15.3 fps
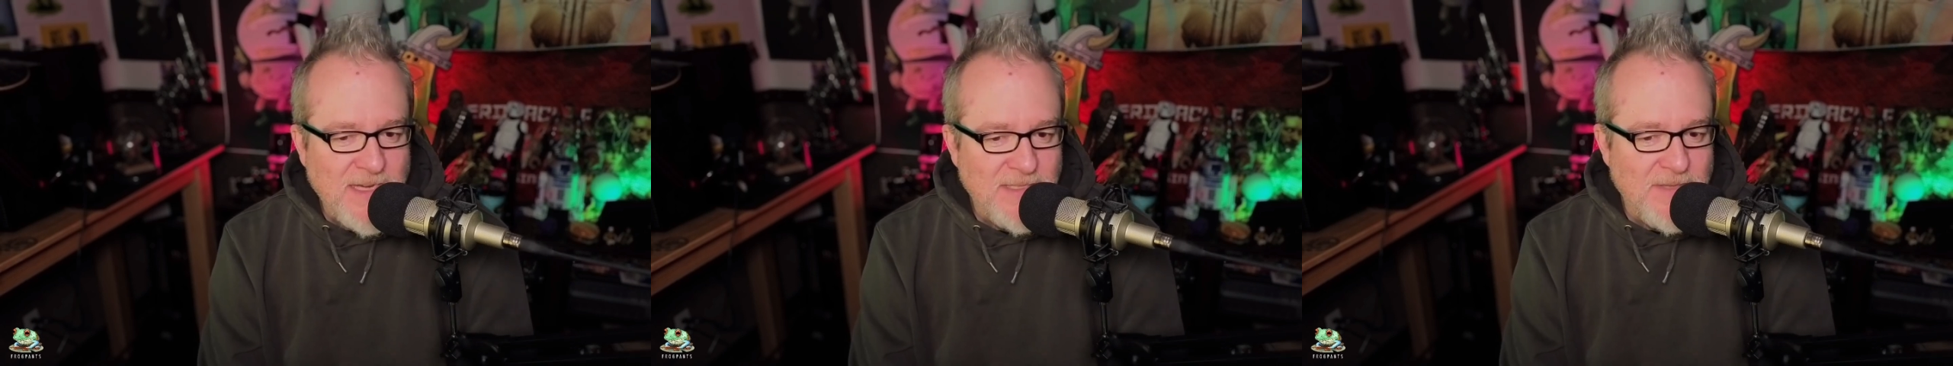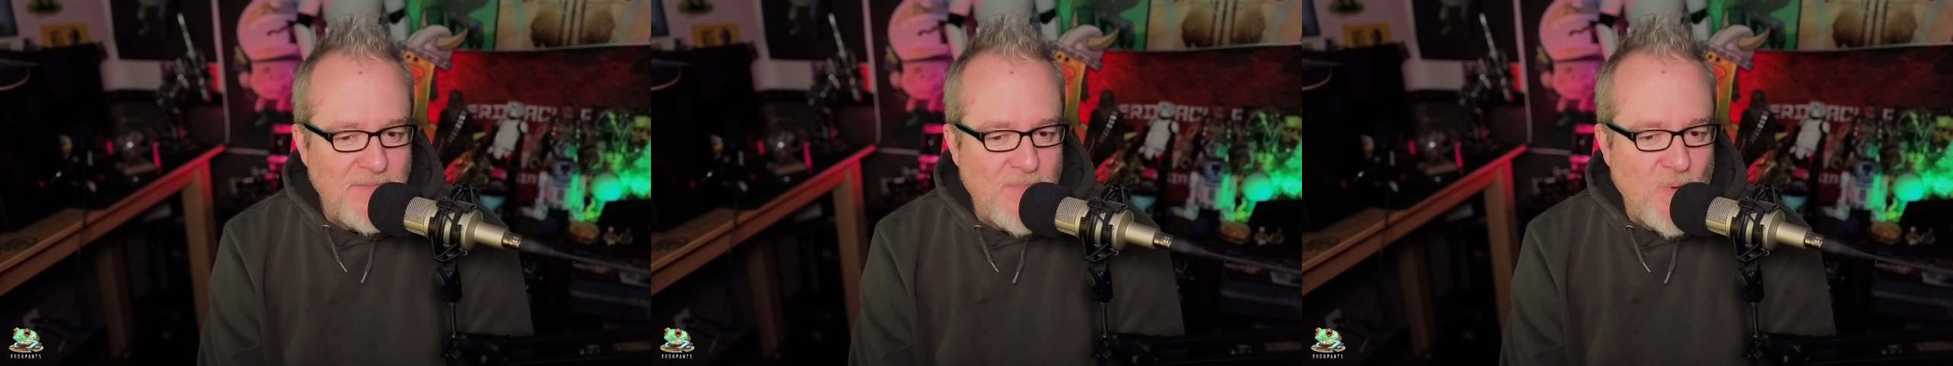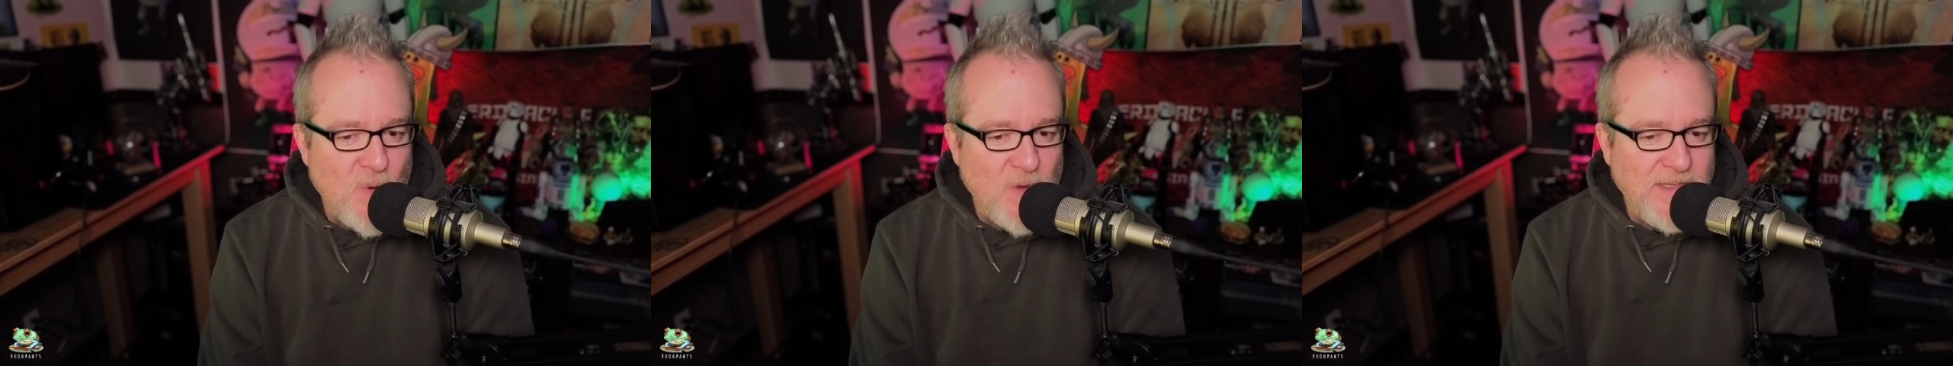is the
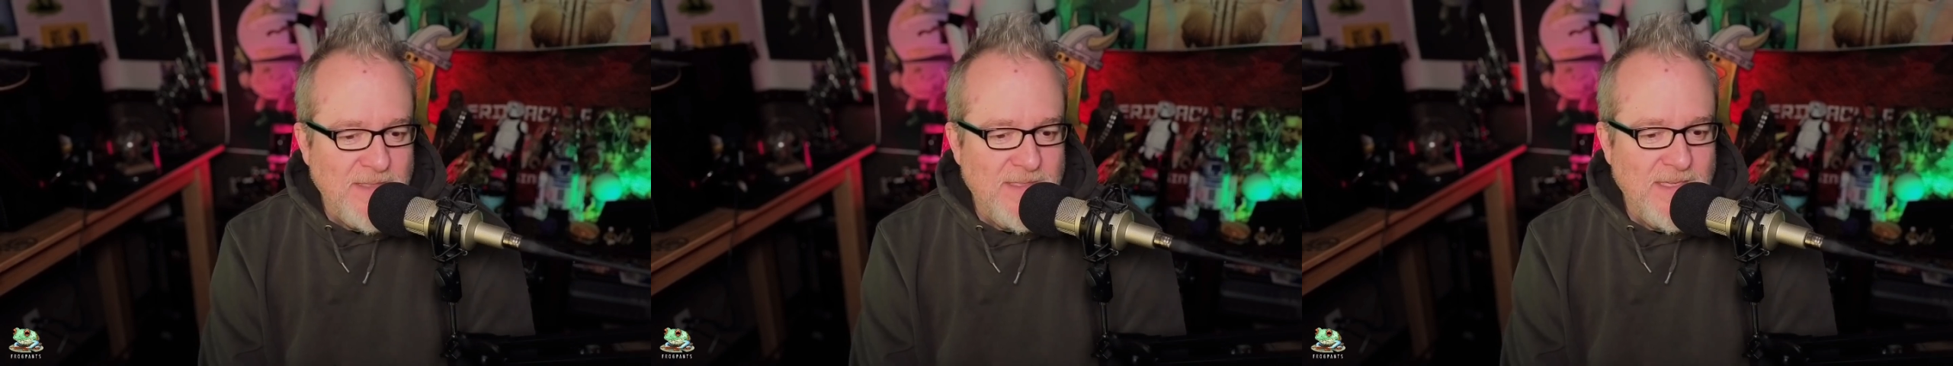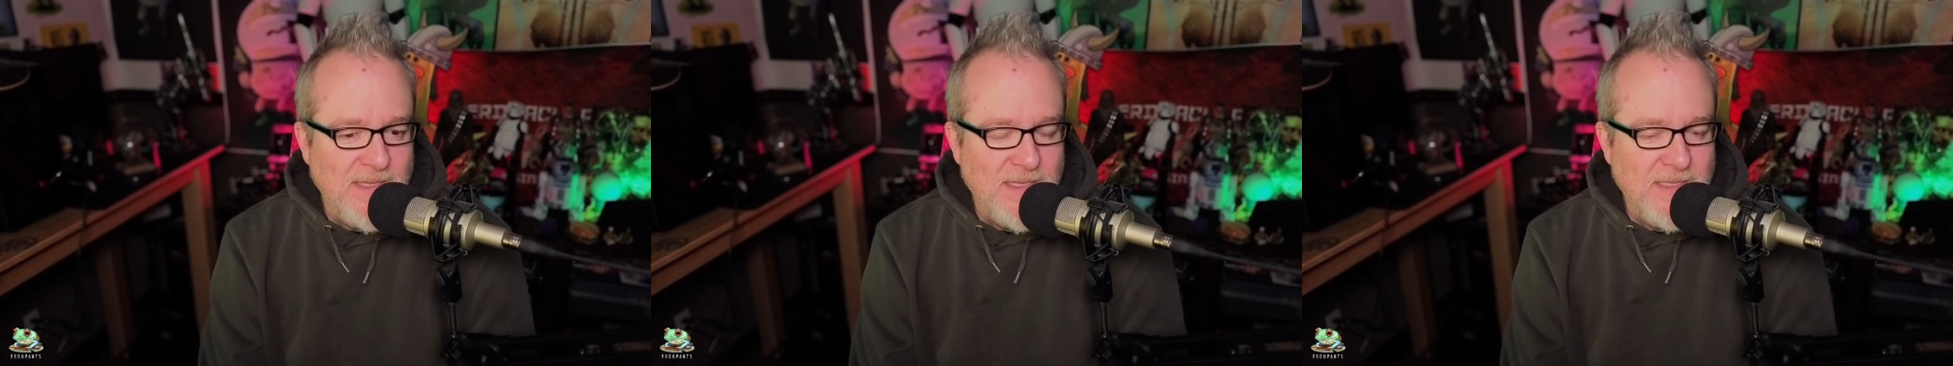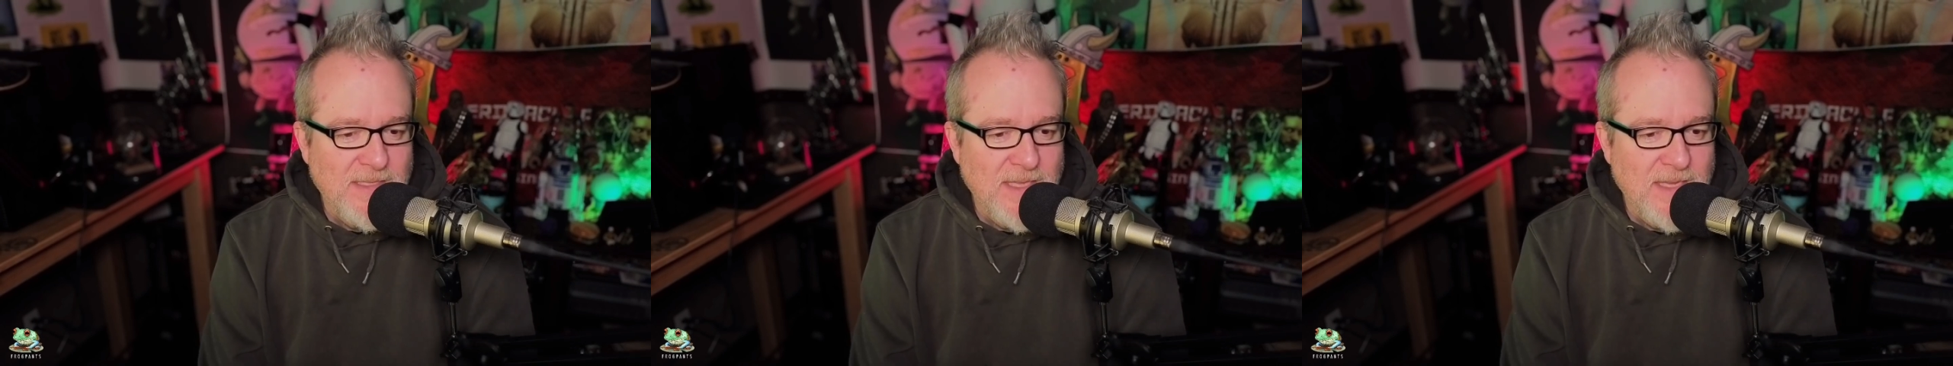board that's in
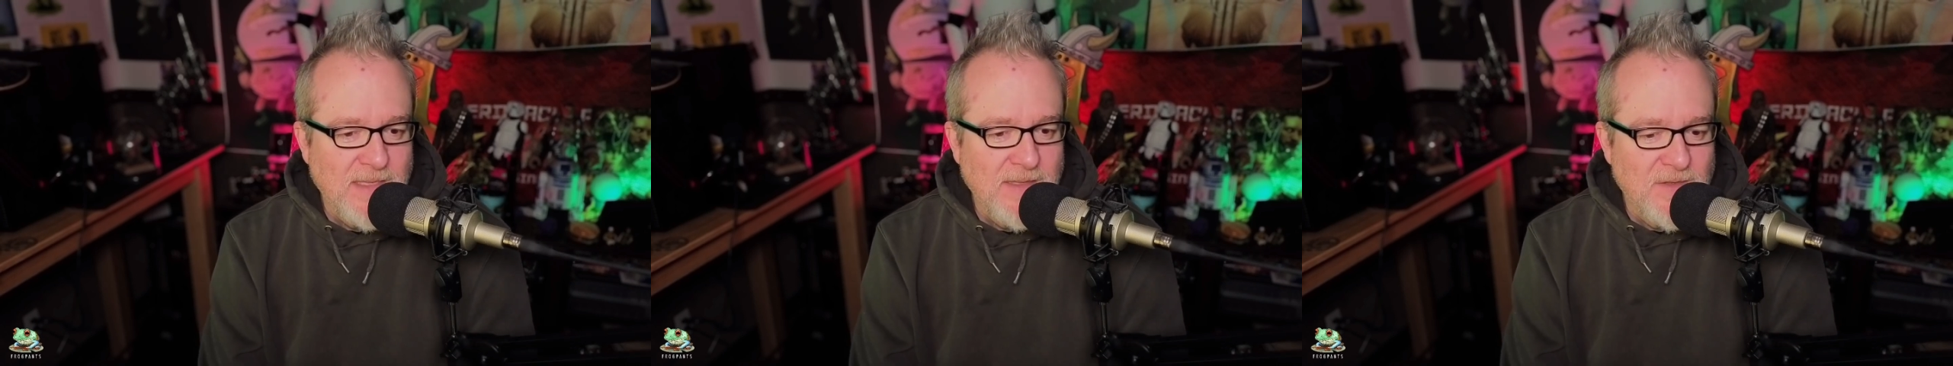this thing.